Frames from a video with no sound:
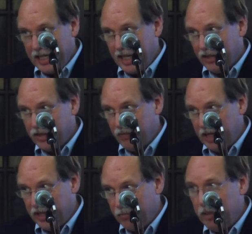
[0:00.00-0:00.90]

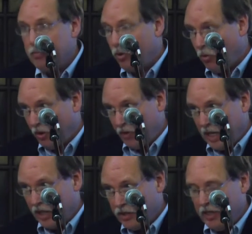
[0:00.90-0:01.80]
conservation people who work for
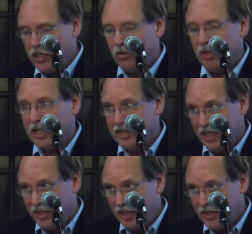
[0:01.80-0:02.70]
conservation
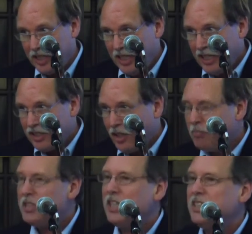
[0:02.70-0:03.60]
organizations
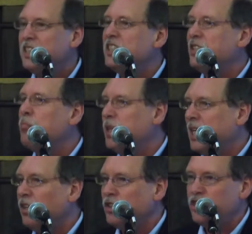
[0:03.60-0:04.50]
some sense that
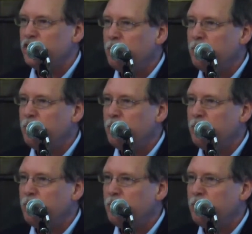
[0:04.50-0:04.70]
something else is